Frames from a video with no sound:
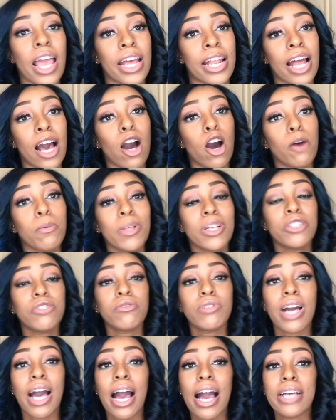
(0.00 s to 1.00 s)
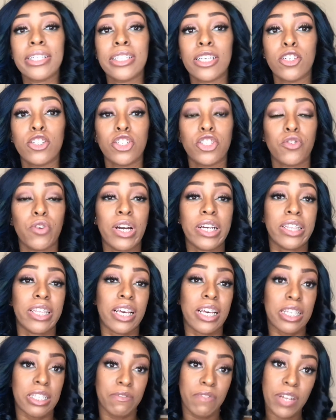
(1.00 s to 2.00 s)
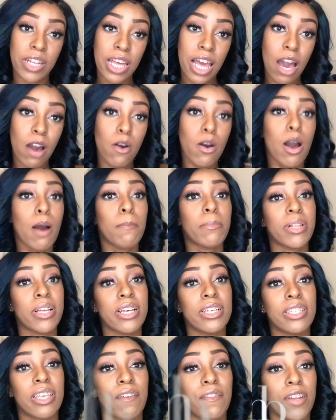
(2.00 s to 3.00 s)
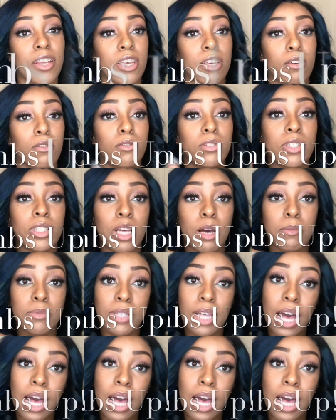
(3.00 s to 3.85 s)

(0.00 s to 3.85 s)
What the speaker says: And I hope that you guys enjoyed this video. Please give it a huge thumbs